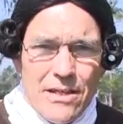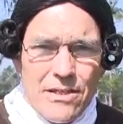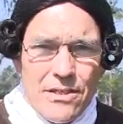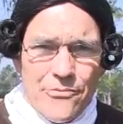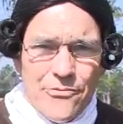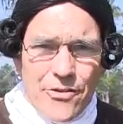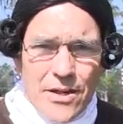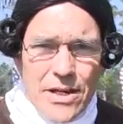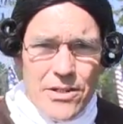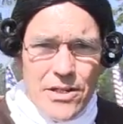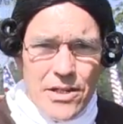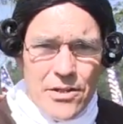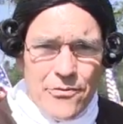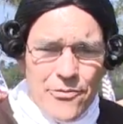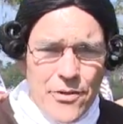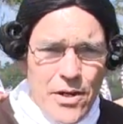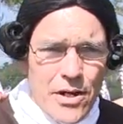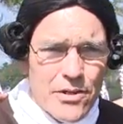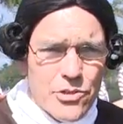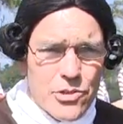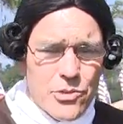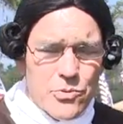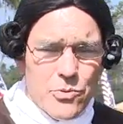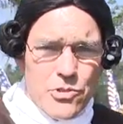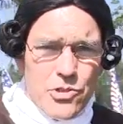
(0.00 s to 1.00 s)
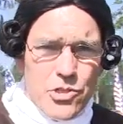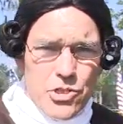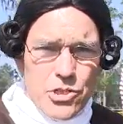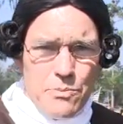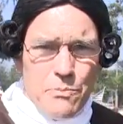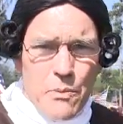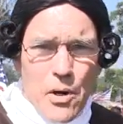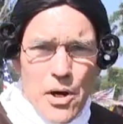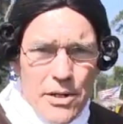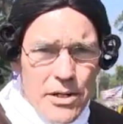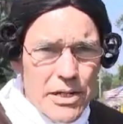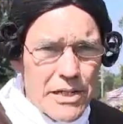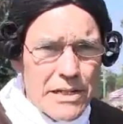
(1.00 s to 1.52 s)
The Founding Fathers were
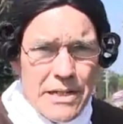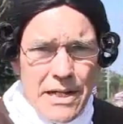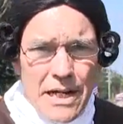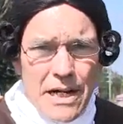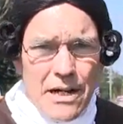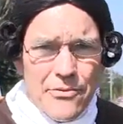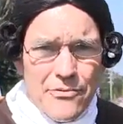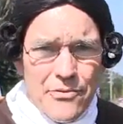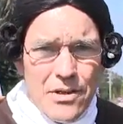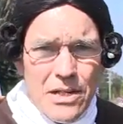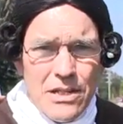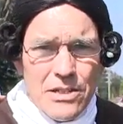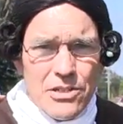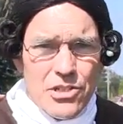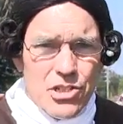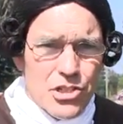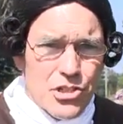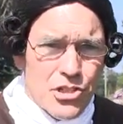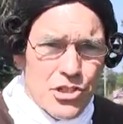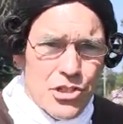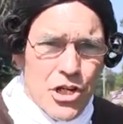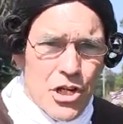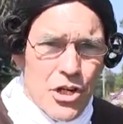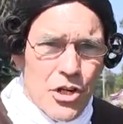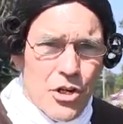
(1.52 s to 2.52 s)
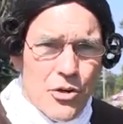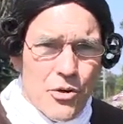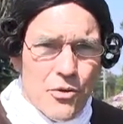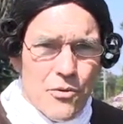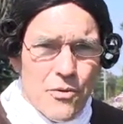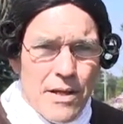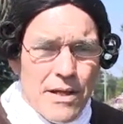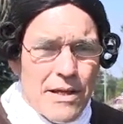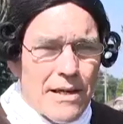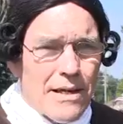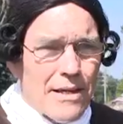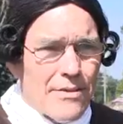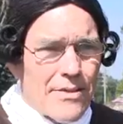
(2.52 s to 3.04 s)
smart enough to know
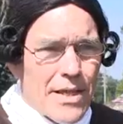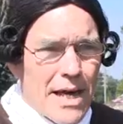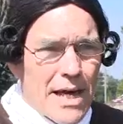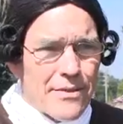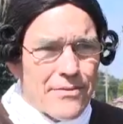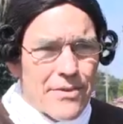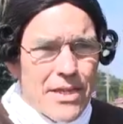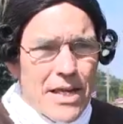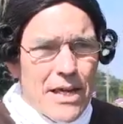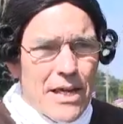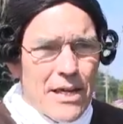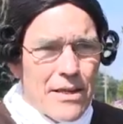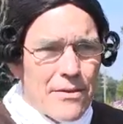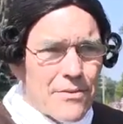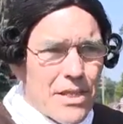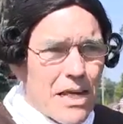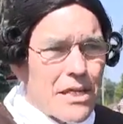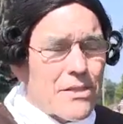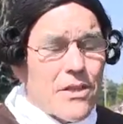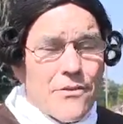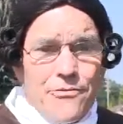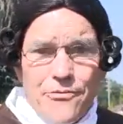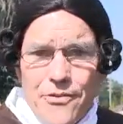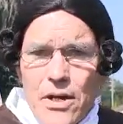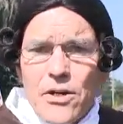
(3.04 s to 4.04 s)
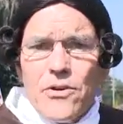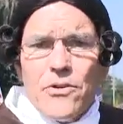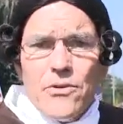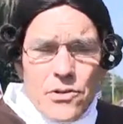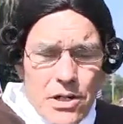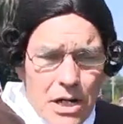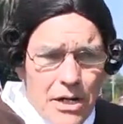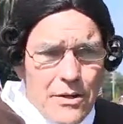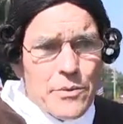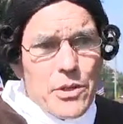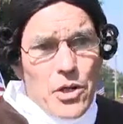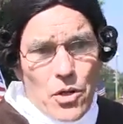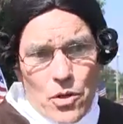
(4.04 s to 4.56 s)
that the federal
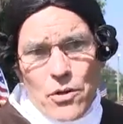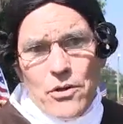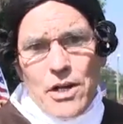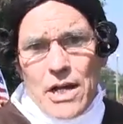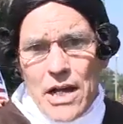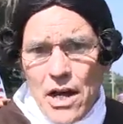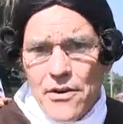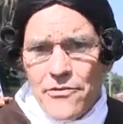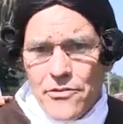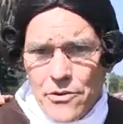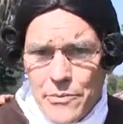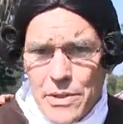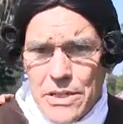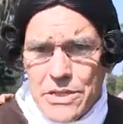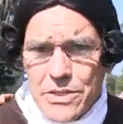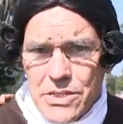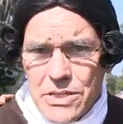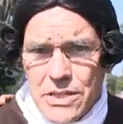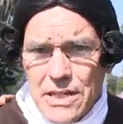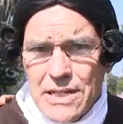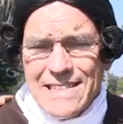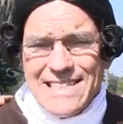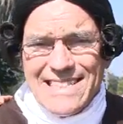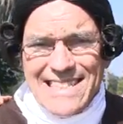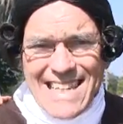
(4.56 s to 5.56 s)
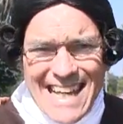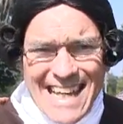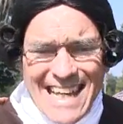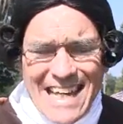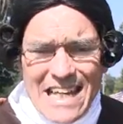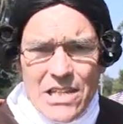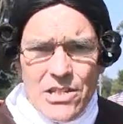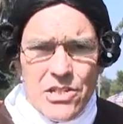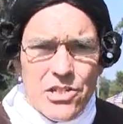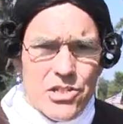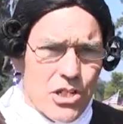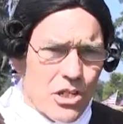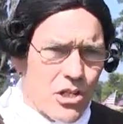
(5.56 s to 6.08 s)
government or governments
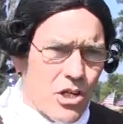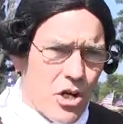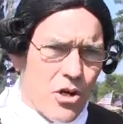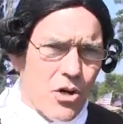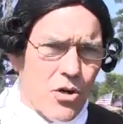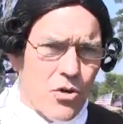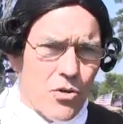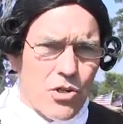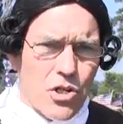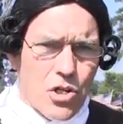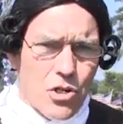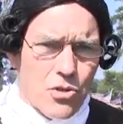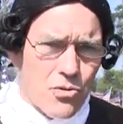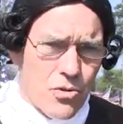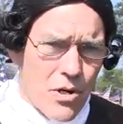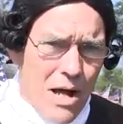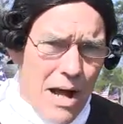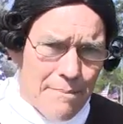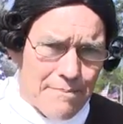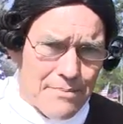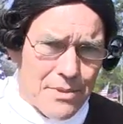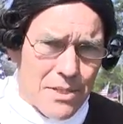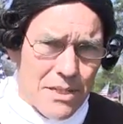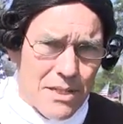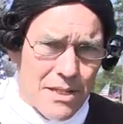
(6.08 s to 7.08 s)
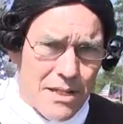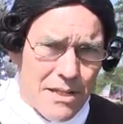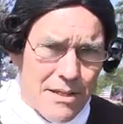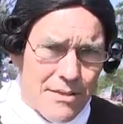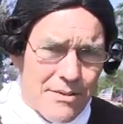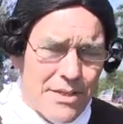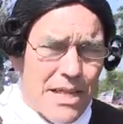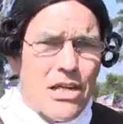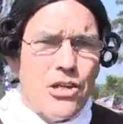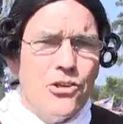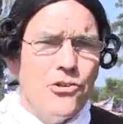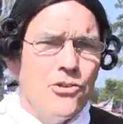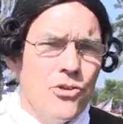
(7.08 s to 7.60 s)
tend to go corrupt.
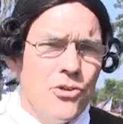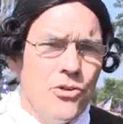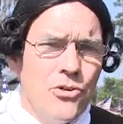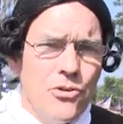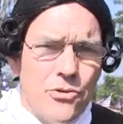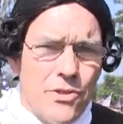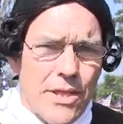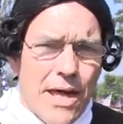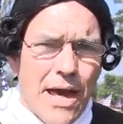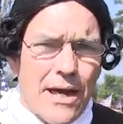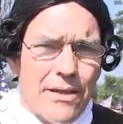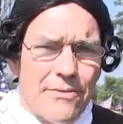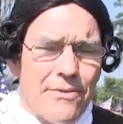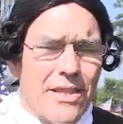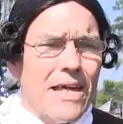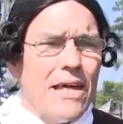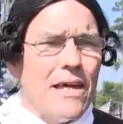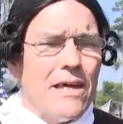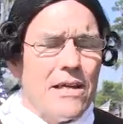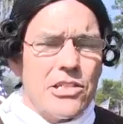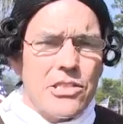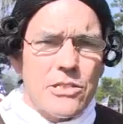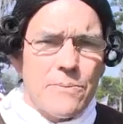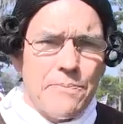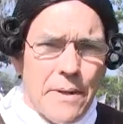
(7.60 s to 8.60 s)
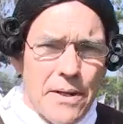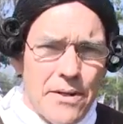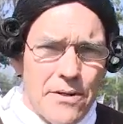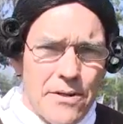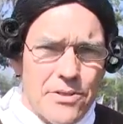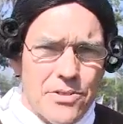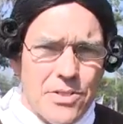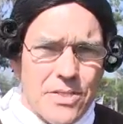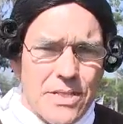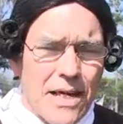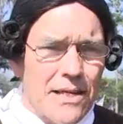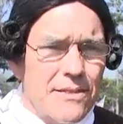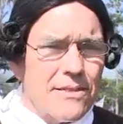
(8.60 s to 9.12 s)
They knew that. They
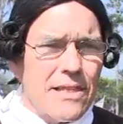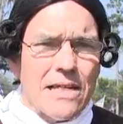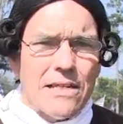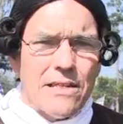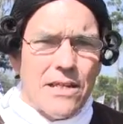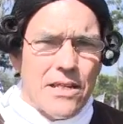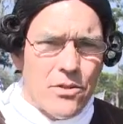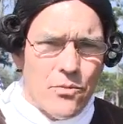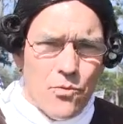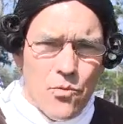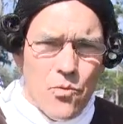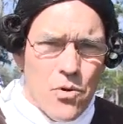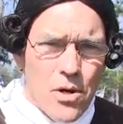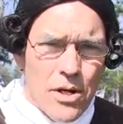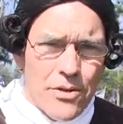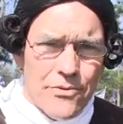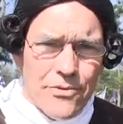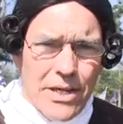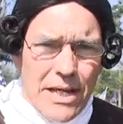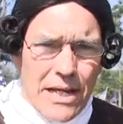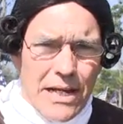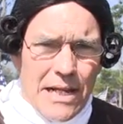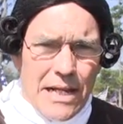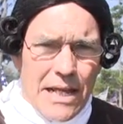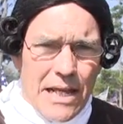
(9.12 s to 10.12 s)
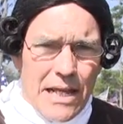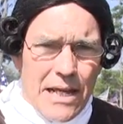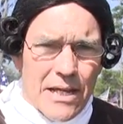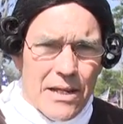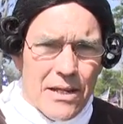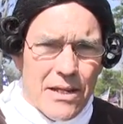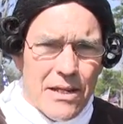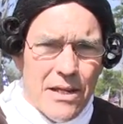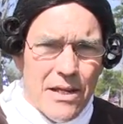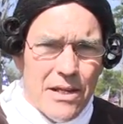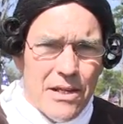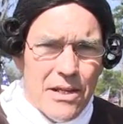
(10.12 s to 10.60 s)
experienced that. They didn't want that again.